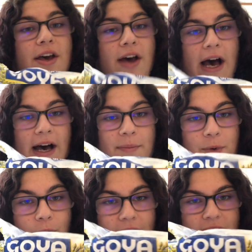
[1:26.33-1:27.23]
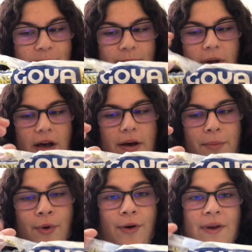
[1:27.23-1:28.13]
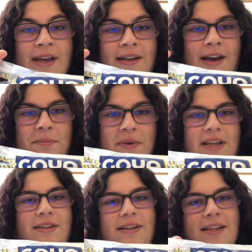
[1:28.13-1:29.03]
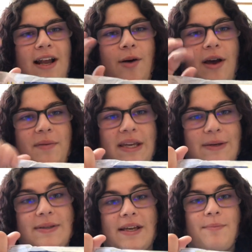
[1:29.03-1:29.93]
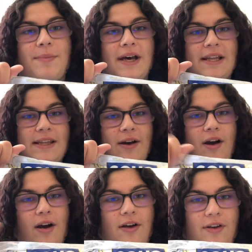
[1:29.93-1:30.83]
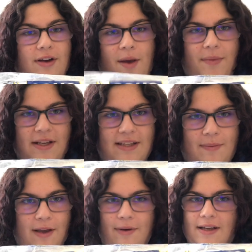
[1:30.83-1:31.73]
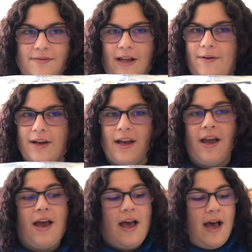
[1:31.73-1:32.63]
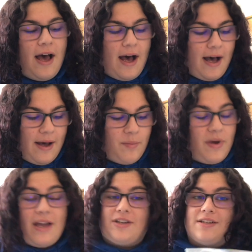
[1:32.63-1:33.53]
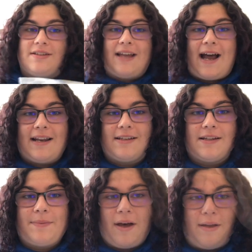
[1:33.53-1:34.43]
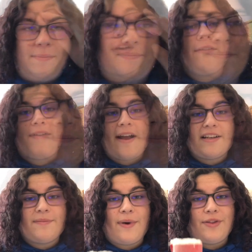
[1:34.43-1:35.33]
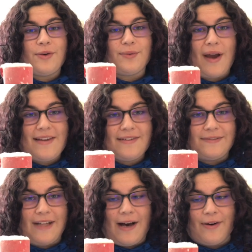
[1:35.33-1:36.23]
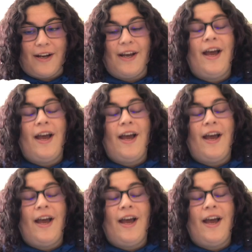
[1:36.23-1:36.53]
Goya's a Puerto Rican company, so that's kind of why we use it, but there are other companies that make rice flour. And just add it to the pot. Fun fact about the rice flour,